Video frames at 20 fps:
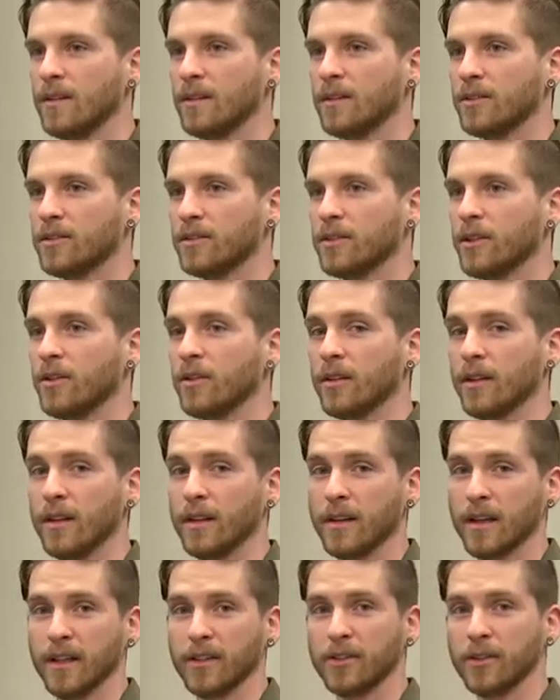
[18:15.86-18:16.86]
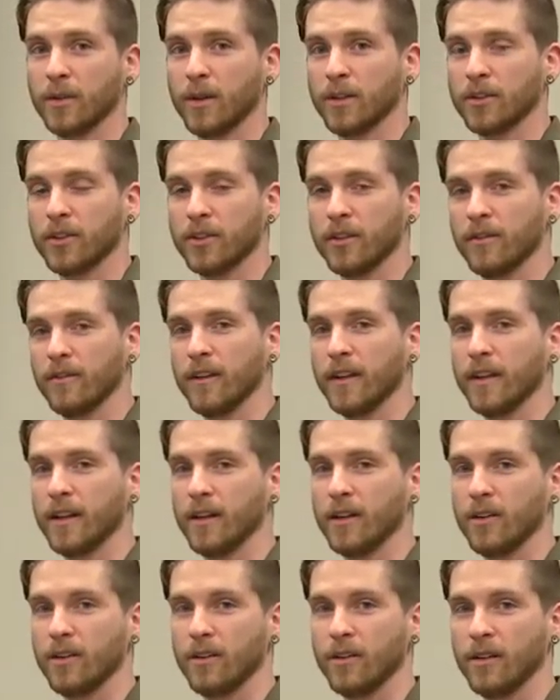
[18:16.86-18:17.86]
so in case you're watching the
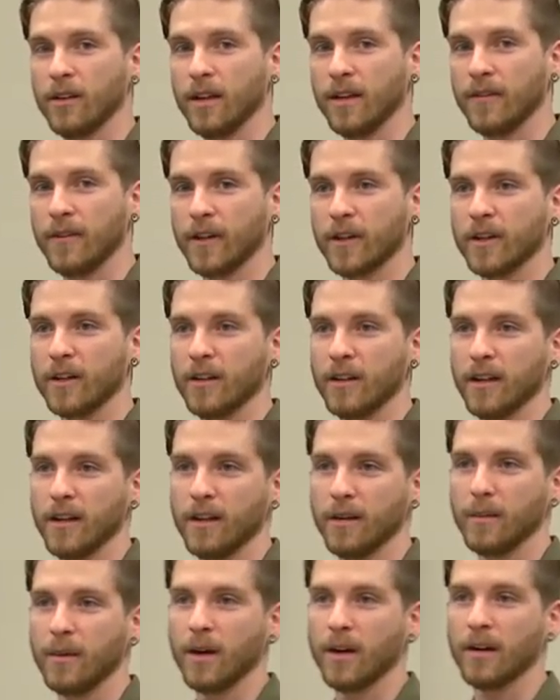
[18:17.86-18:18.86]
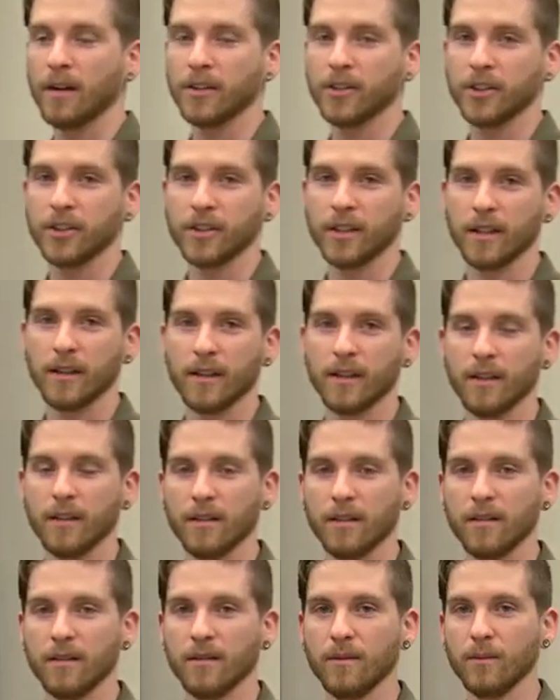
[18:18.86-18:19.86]
video, if you couldn't hear Mara, she said
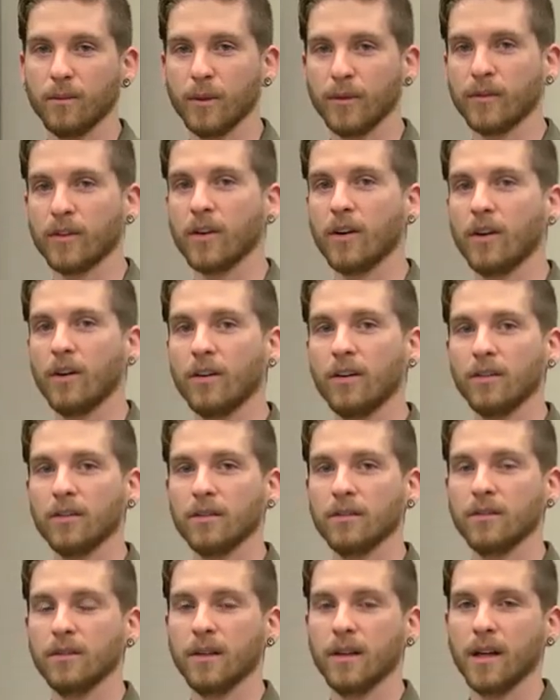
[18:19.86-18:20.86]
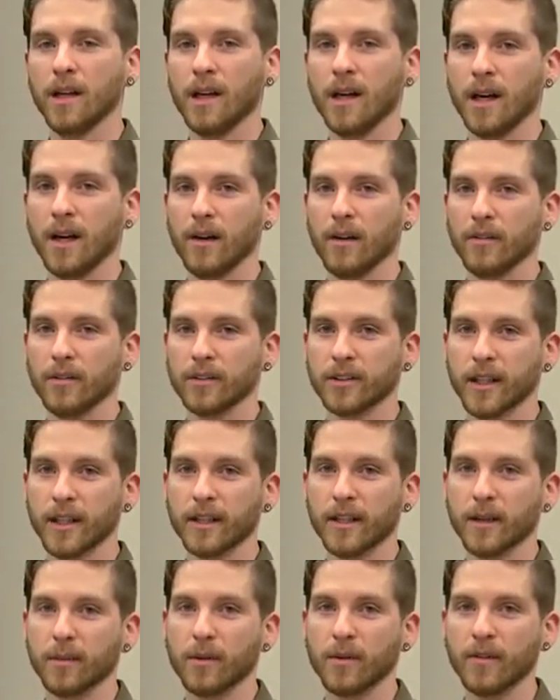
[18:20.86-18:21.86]
that we've called our
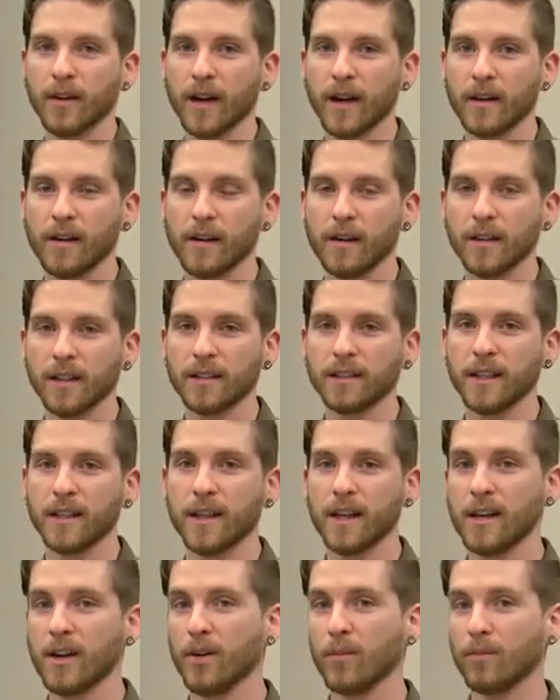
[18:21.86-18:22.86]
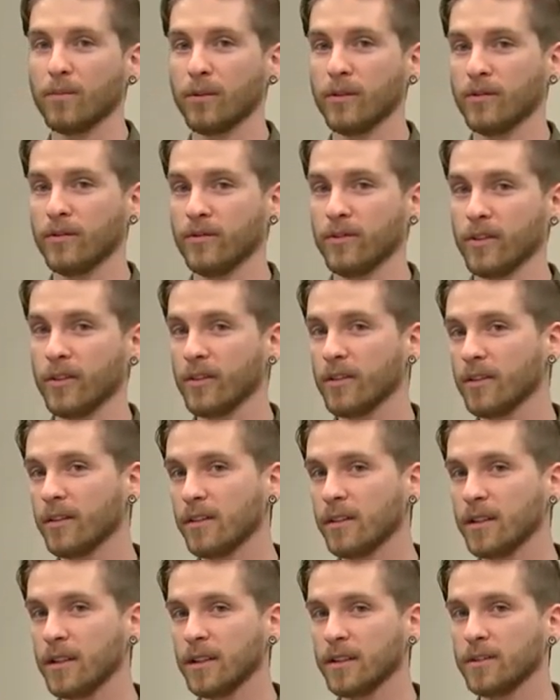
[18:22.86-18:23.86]
recycling provider and they say they don't prefer the
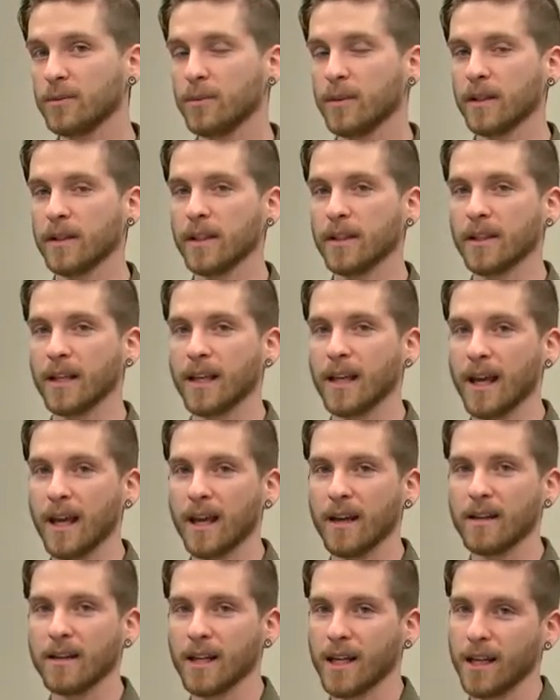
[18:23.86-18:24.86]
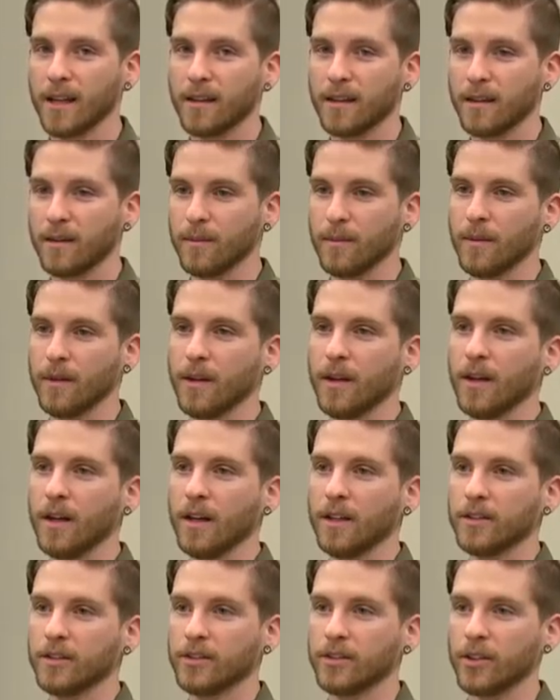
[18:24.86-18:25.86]
lids, but that they can take them.
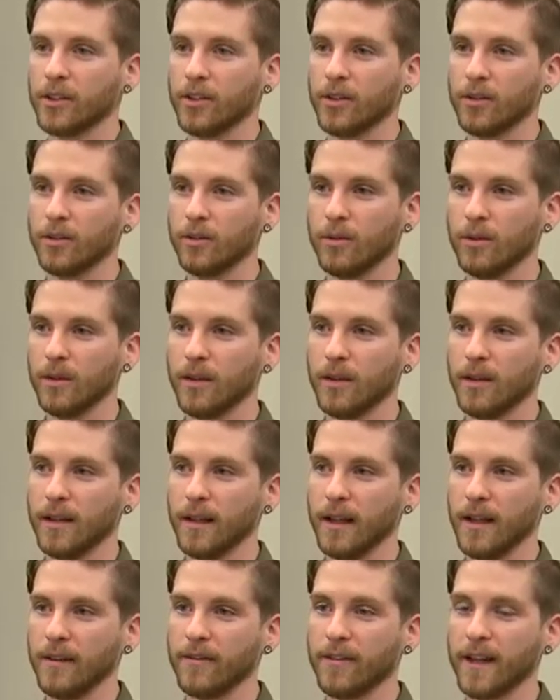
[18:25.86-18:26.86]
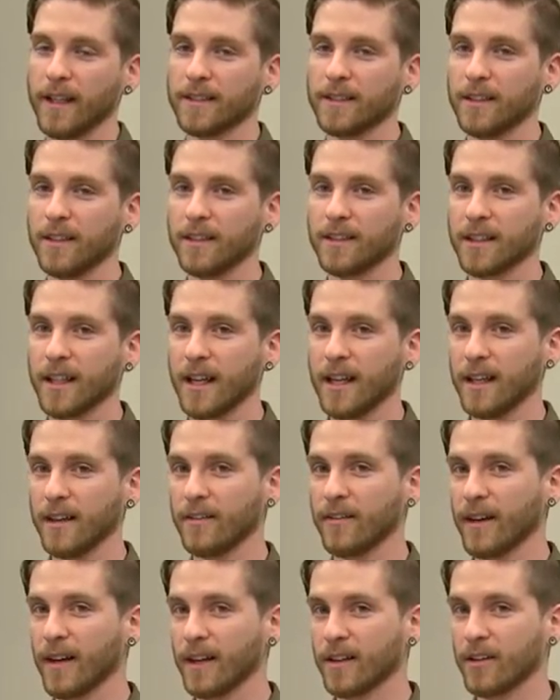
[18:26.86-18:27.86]
So if that's a deciding
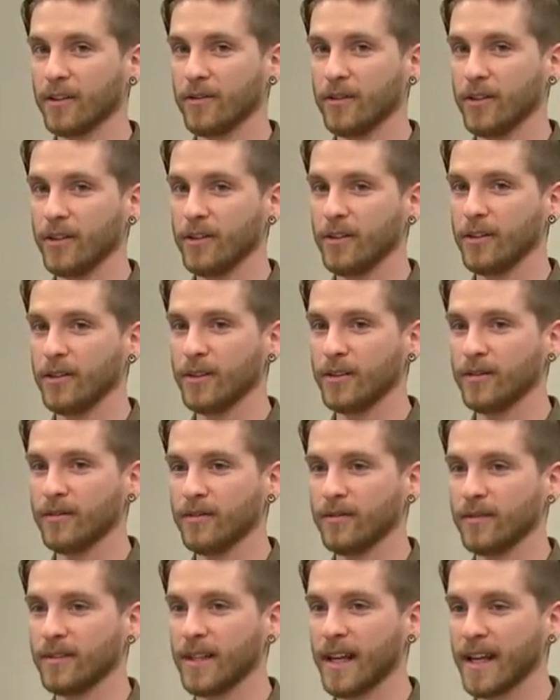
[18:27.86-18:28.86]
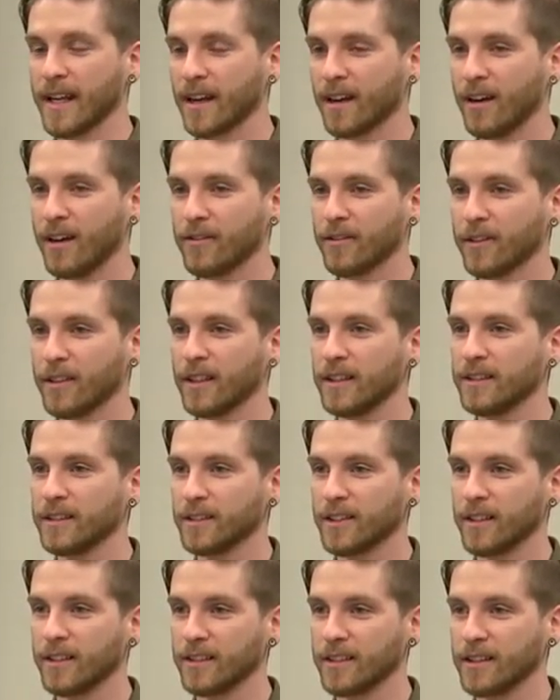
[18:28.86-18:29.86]
factor for you, if taking off the lids
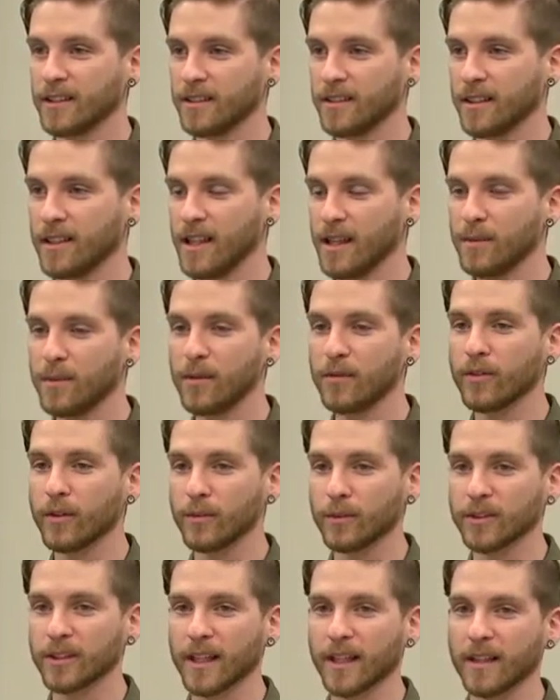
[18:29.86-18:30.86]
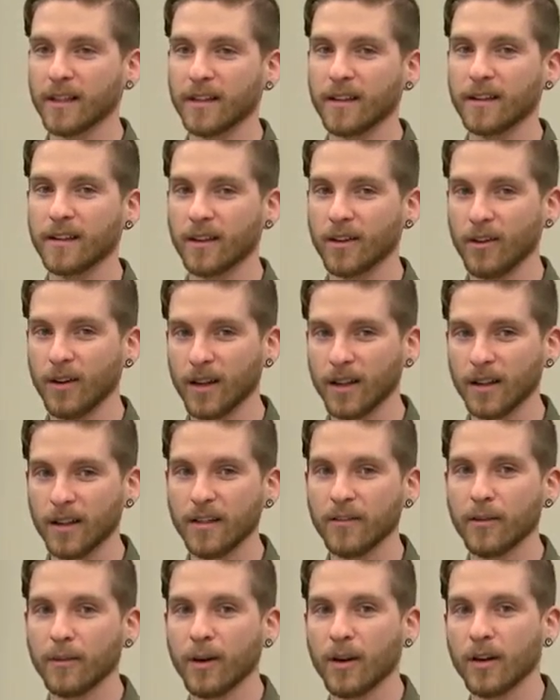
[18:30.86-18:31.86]
is going to keep you from recycling, then go ahead and
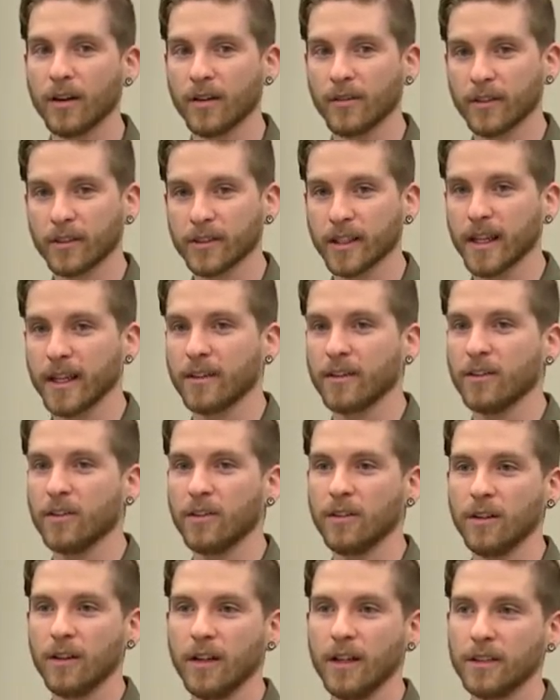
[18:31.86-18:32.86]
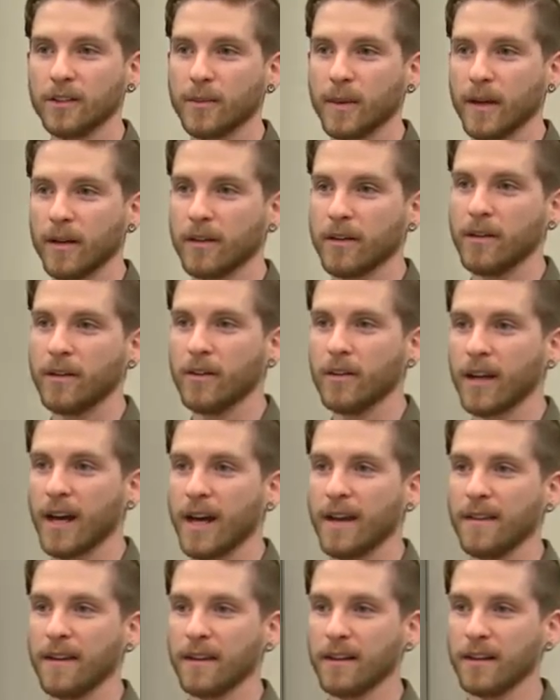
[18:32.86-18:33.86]
leave them on and recycle better to do
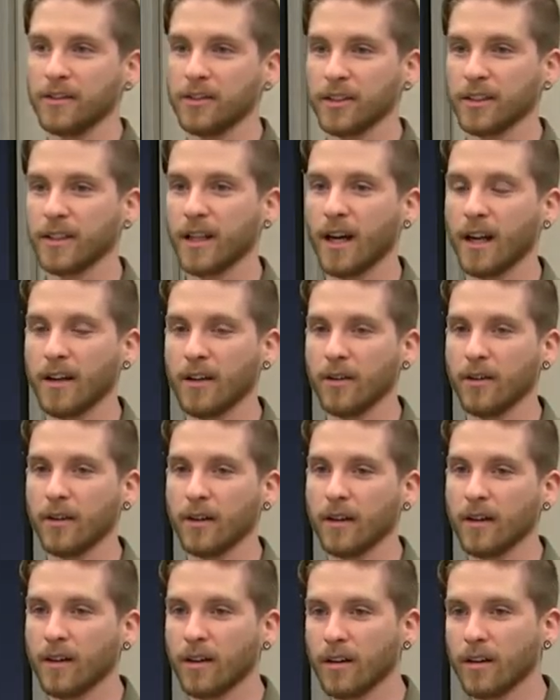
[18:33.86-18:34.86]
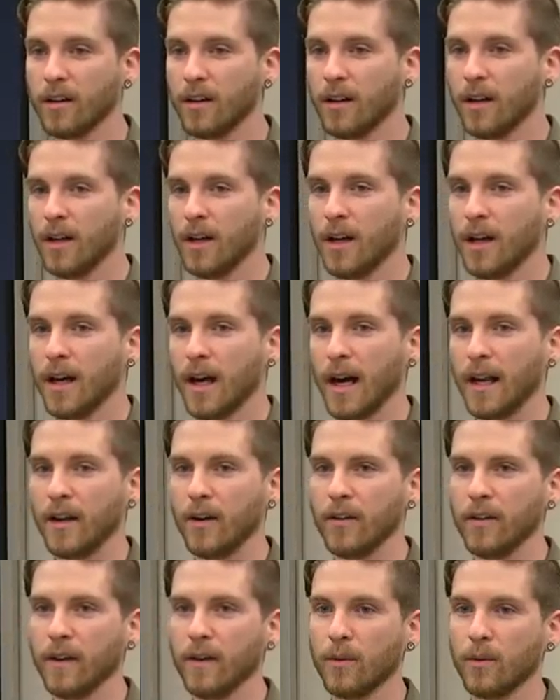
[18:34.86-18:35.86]
that than to just not do it at all. I
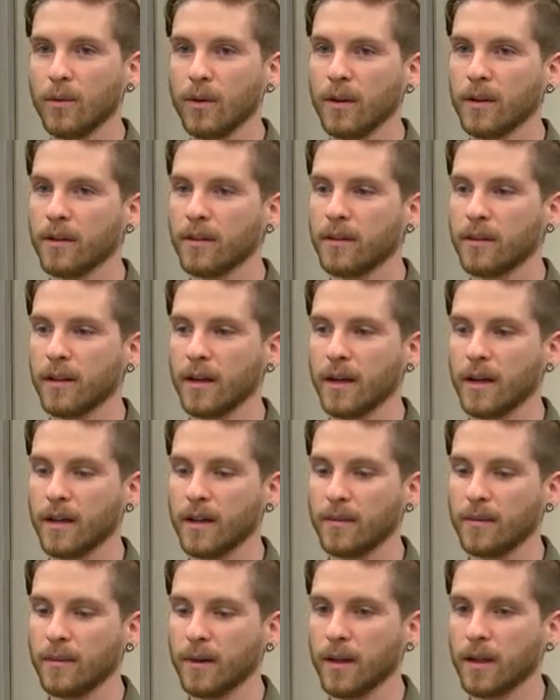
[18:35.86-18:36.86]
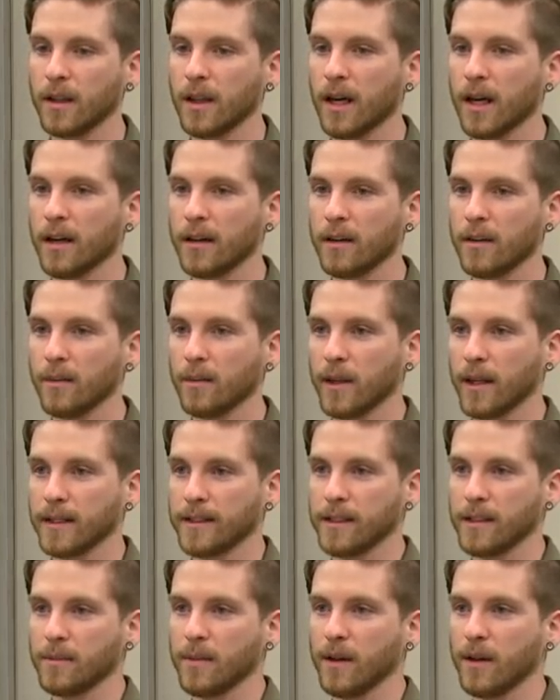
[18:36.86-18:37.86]
know that with um, a lot of the
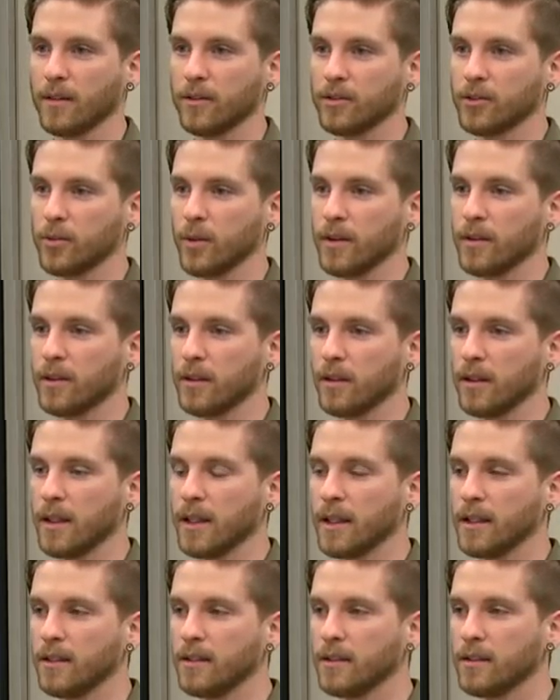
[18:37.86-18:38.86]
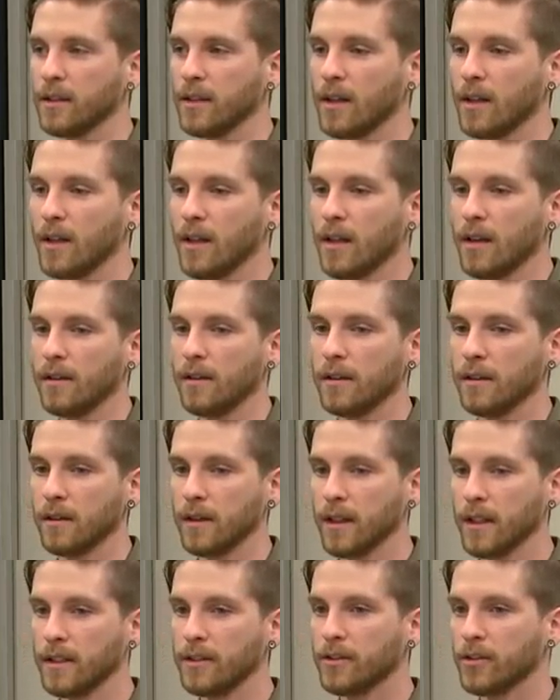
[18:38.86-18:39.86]
plastic bottles with the lids, the
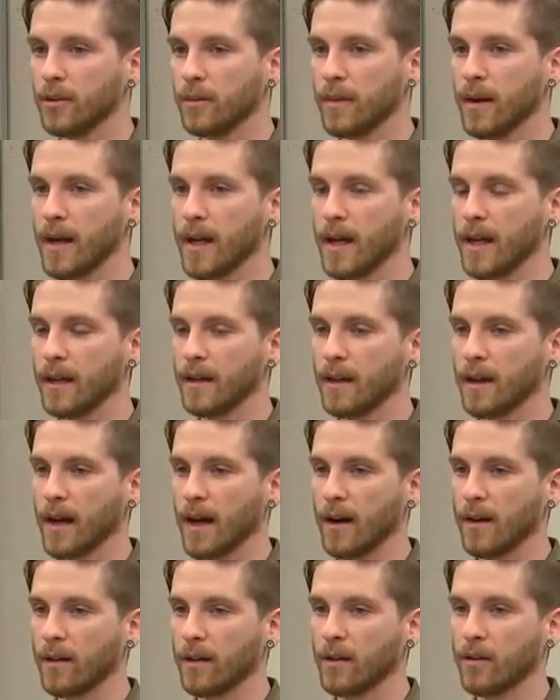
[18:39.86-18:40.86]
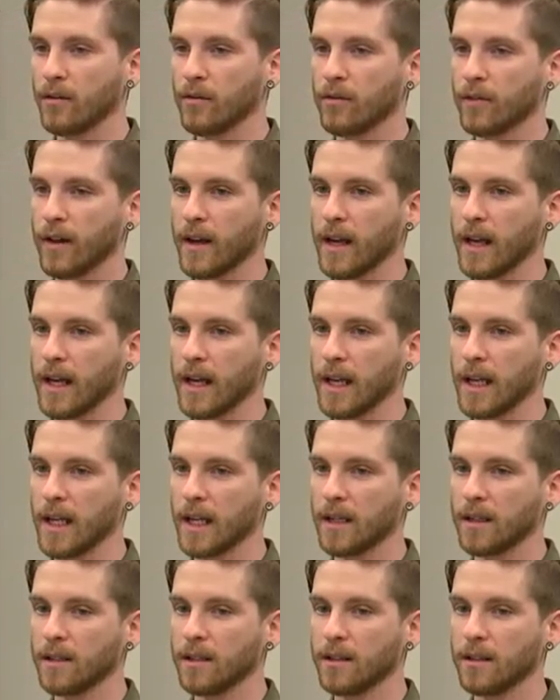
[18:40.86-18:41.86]
lids are made out of a